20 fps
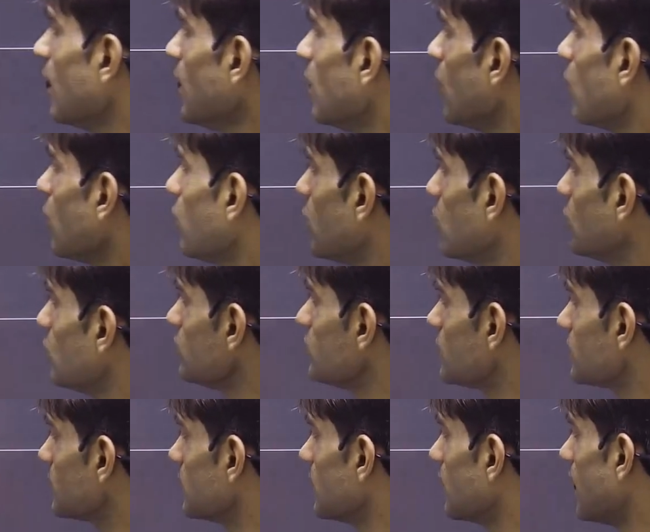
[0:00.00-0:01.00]
whose
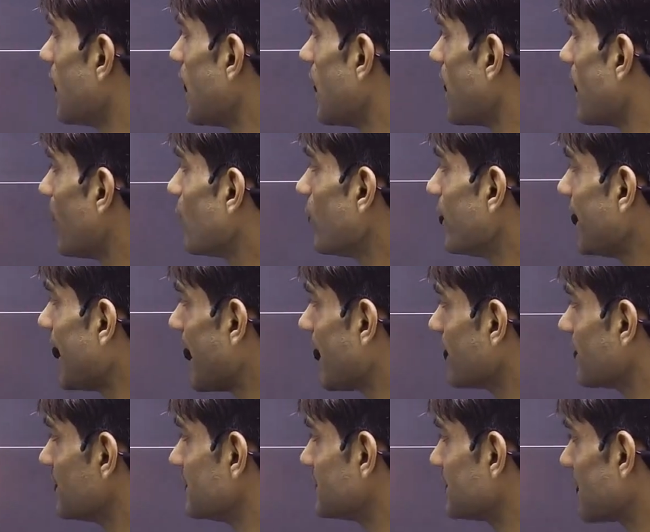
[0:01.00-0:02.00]
one
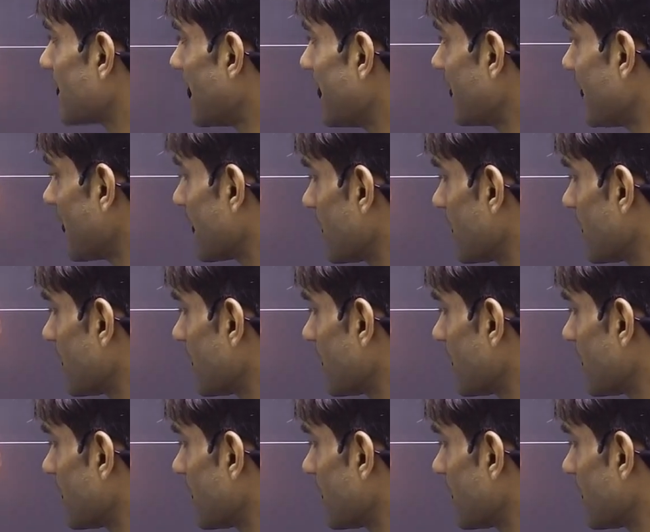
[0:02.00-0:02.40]
angle is a right angle